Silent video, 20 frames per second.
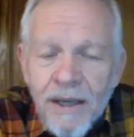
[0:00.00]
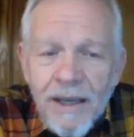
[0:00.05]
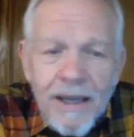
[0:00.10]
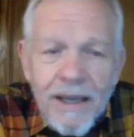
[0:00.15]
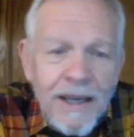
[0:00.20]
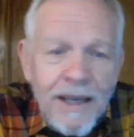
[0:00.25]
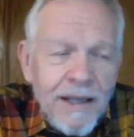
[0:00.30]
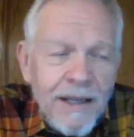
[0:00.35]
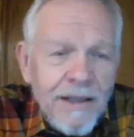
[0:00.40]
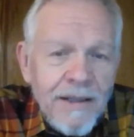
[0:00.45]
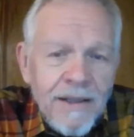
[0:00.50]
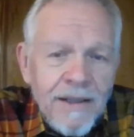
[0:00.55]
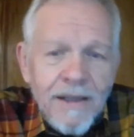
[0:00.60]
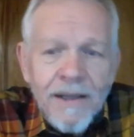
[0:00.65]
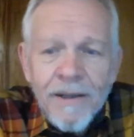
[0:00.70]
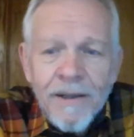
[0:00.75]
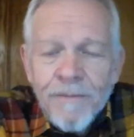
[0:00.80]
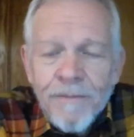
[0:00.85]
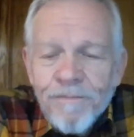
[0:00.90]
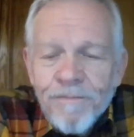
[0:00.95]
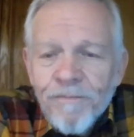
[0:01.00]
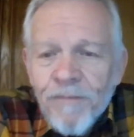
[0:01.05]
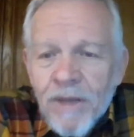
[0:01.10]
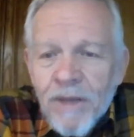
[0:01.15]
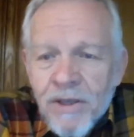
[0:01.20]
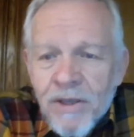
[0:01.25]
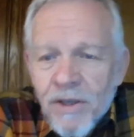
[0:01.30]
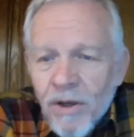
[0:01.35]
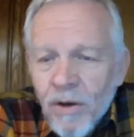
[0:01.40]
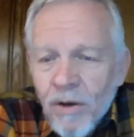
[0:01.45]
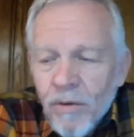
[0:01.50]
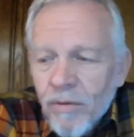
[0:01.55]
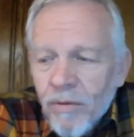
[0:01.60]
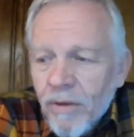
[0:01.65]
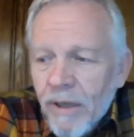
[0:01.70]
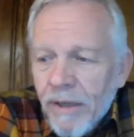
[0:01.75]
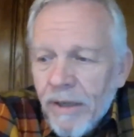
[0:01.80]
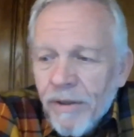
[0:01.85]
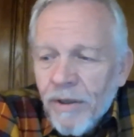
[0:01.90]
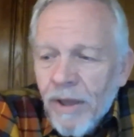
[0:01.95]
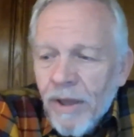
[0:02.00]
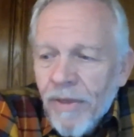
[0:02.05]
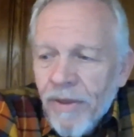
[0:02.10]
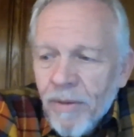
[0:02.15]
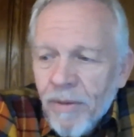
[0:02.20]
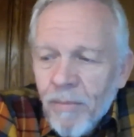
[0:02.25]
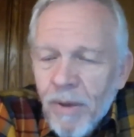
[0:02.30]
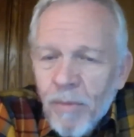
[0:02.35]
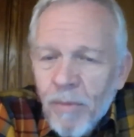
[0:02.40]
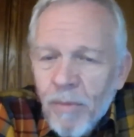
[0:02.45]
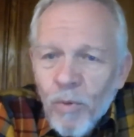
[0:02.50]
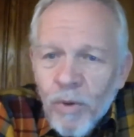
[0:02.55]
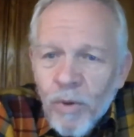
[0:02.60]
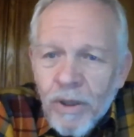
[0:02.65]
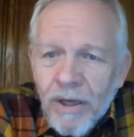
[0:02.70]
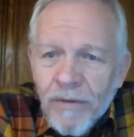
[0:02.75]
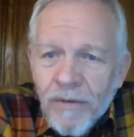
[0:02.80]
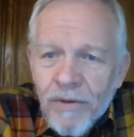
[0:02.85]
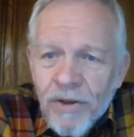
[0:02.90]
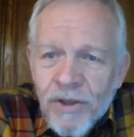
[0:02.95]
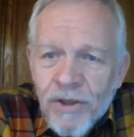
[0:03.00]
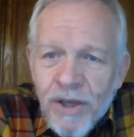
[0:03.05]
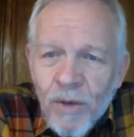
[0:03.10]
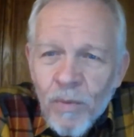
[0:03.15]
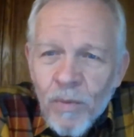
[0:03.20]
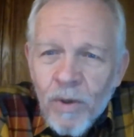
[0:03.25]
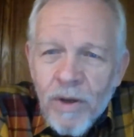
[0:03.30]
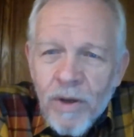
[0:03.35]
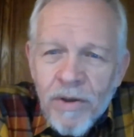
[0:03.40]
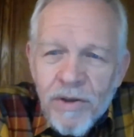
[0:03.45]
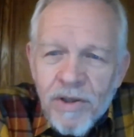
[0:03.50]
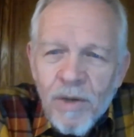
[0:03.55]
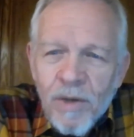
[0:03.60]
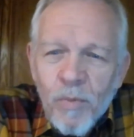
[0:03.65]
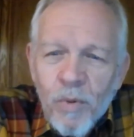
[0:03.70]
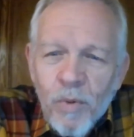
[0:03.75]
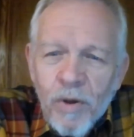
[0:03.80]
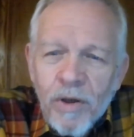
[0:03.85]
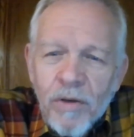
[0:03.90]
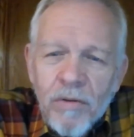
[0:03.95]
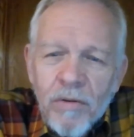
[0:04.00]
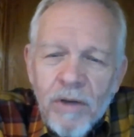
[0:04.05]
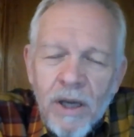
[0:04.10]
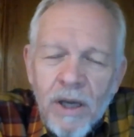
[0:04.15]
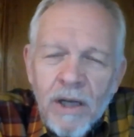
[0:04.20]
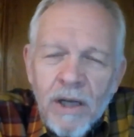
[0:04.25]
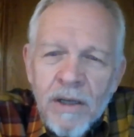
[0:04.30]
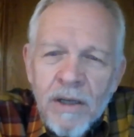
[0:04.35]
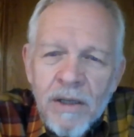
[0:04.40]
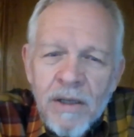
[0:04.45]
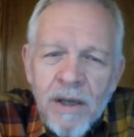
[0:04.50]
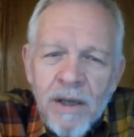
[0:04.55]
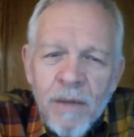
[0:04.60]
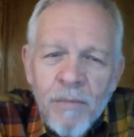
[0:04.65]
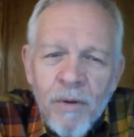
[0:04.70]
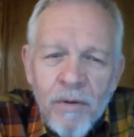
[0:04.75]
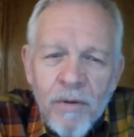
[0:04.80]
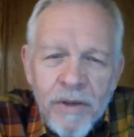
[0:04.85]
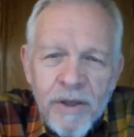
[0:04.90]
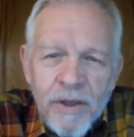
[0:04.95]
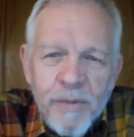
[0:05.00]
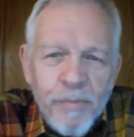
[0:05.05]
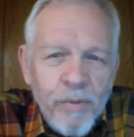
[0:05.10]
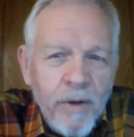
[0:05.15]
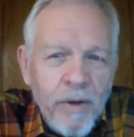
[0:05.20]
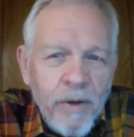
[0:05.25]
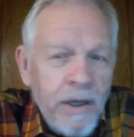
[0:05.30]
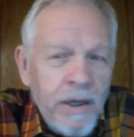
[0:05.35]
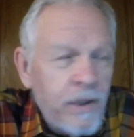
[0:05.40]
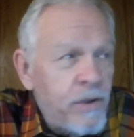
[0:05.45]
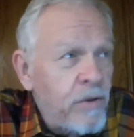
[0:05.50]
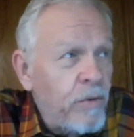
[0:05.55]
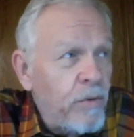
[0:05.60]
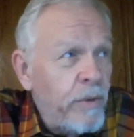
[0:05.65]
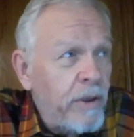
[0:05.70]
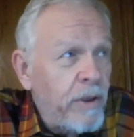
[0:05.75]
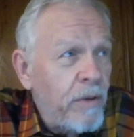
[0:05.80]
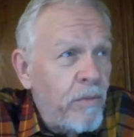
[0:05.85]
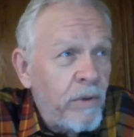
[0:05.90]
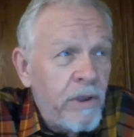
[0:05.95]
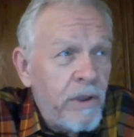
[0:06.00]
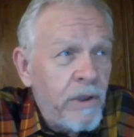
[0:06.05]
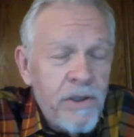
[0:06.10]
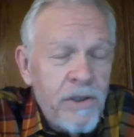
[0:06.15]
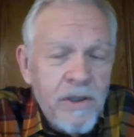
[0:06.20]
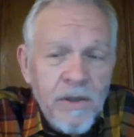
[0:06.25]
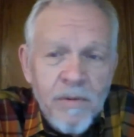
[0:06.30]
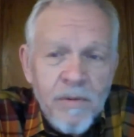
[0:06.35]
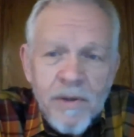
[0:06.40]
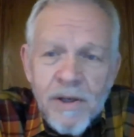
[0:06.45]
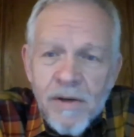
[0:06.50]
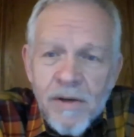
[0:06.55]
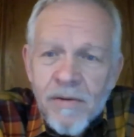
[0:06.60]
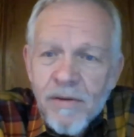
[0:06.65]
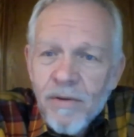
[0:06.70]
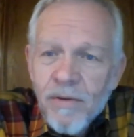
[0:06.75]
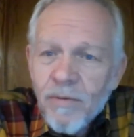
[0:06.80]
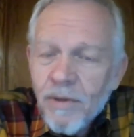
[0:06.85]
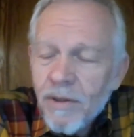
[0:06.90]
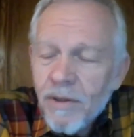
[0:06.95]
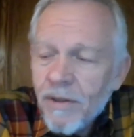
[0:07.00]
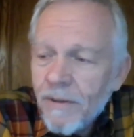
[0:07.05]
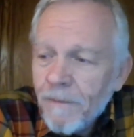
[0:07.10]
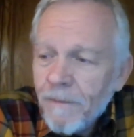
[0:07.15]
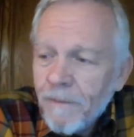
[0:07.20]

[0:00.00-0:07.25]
And so I think maybe we're going to have to set one of these up where you kind of demo these products so we can really see what you're doing.